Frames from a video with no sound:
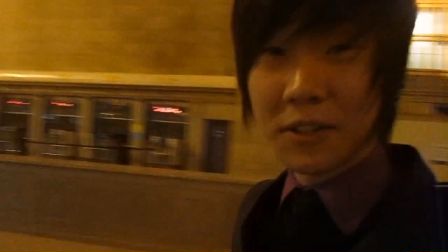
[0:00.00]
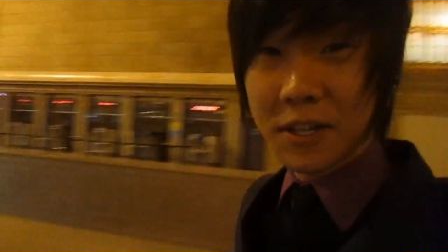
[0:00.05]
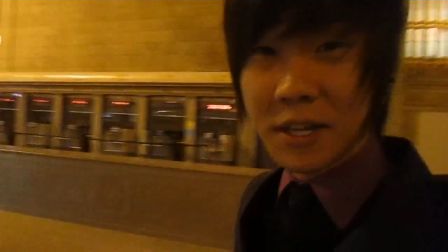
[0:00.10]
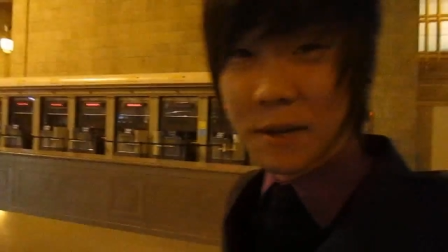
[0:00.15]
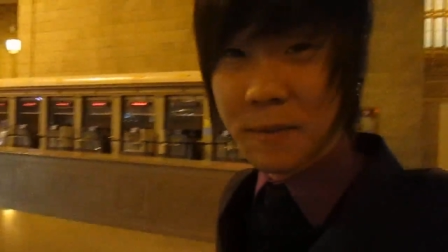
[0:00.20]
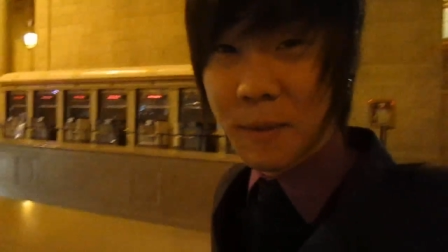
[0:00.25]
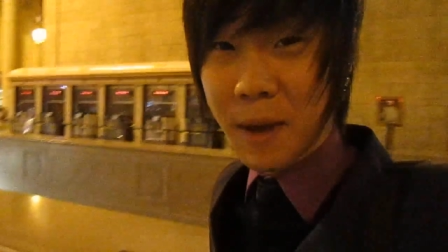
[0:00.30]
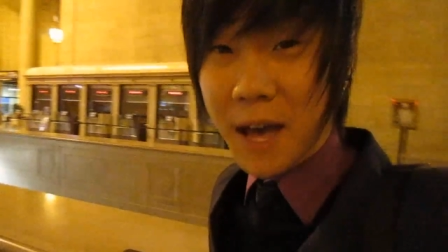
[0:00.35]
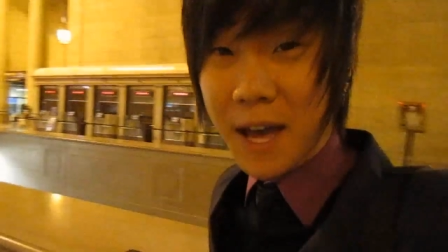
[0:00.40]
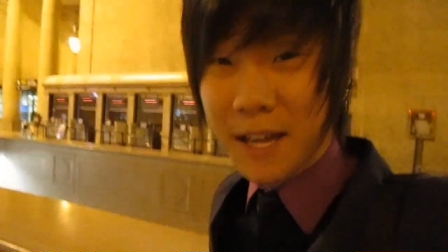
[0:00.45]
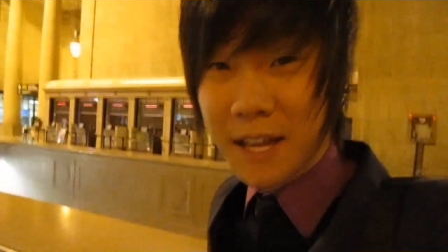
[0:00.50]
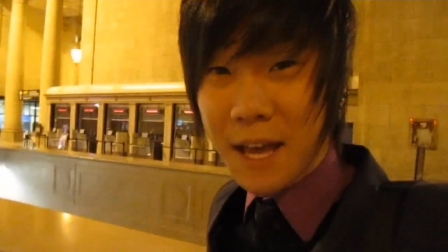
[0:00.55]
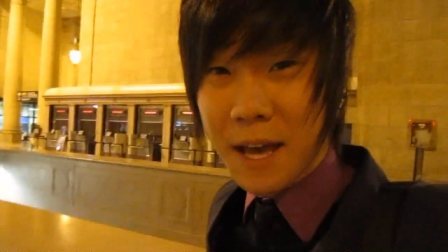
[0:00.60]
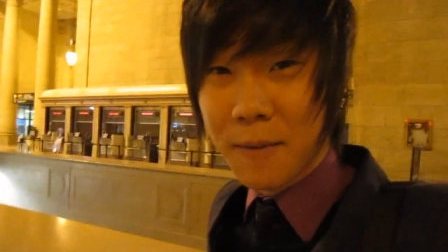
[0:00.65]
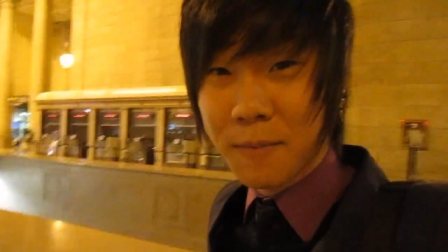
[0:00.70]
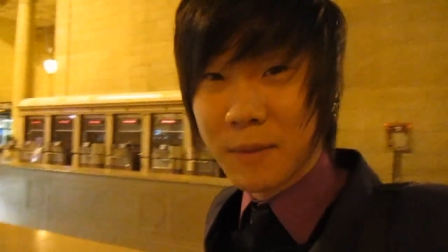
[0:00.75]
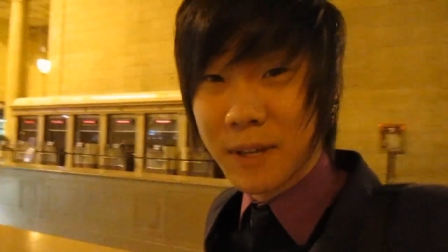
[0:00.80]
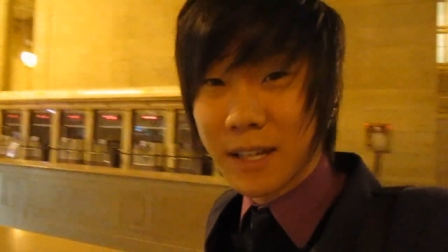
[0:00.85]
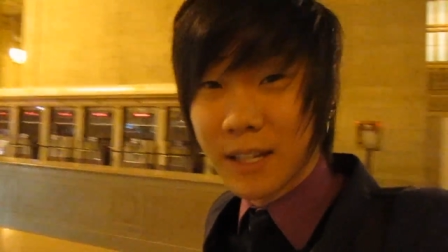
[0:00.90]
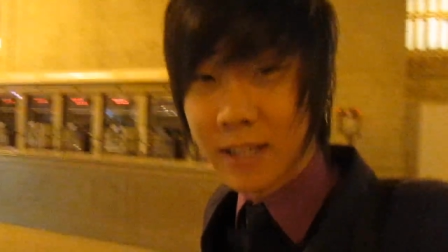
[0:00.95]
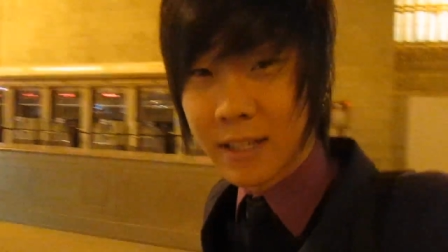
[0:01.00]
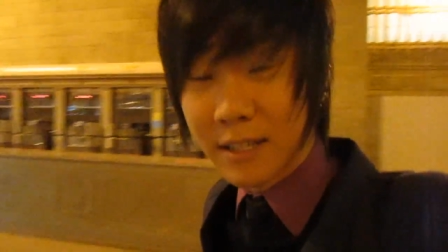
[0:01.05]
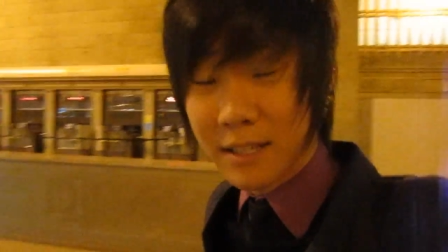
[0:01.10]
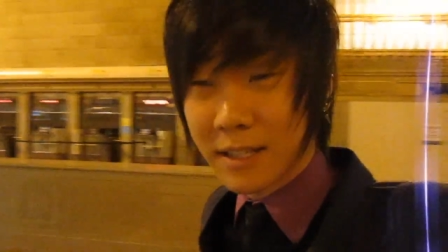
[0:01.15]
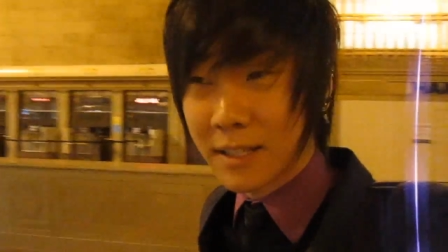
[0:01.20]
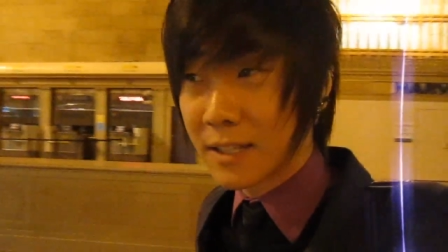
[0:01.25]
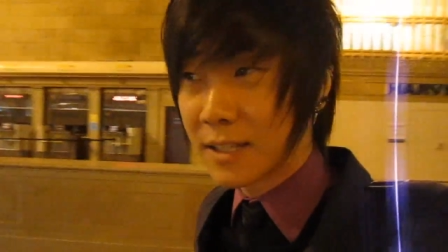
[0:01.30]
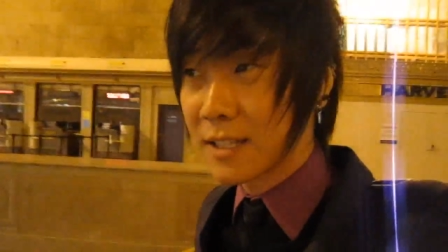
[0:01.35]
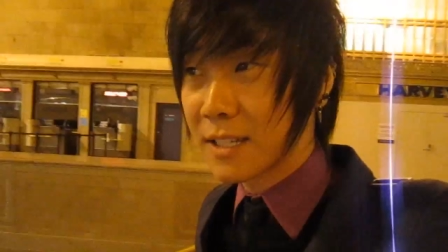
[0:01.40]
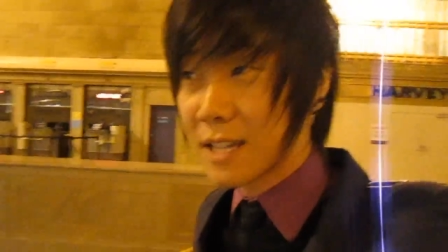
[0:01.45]
looking back at me.
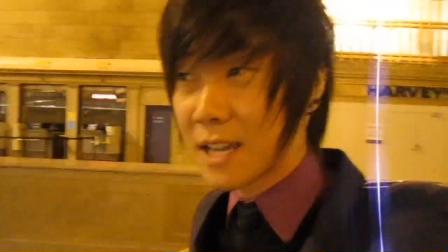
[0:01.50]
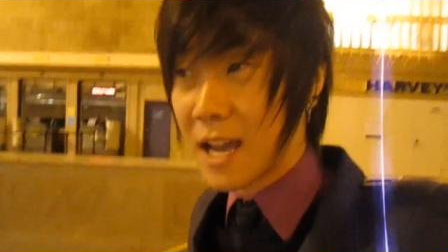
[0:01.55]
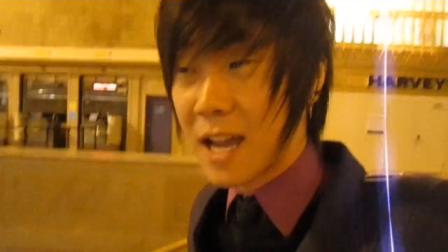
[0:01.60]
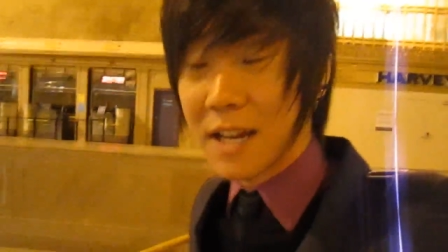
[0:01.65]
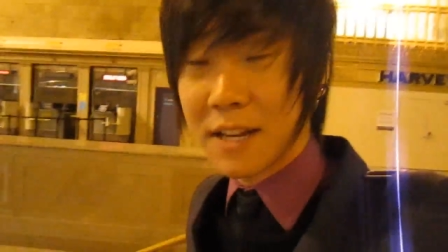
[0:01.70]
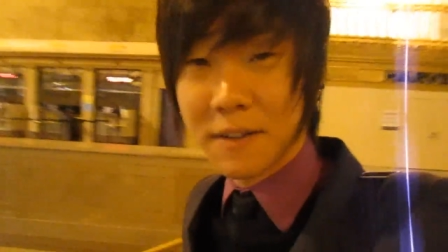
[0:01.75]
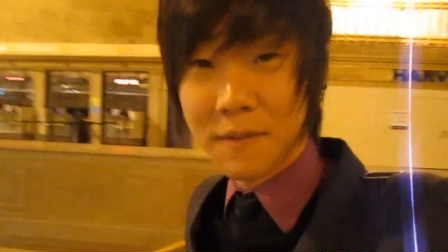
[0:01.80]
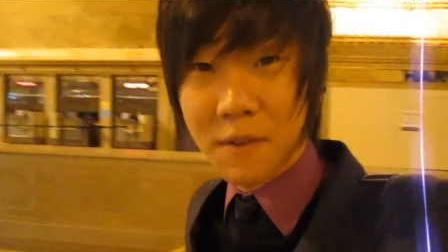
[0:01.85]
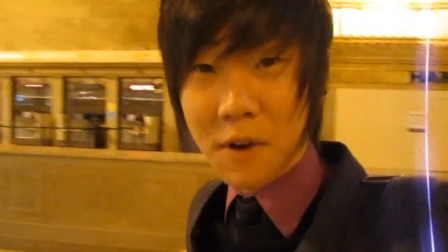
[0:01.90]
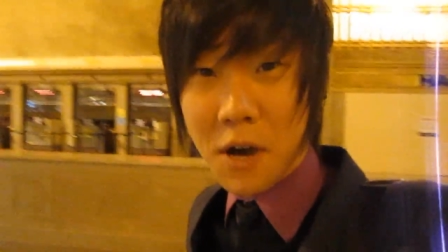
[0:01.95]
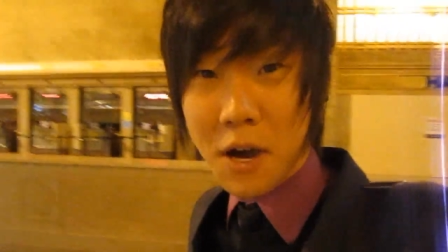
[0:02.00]
It's kind of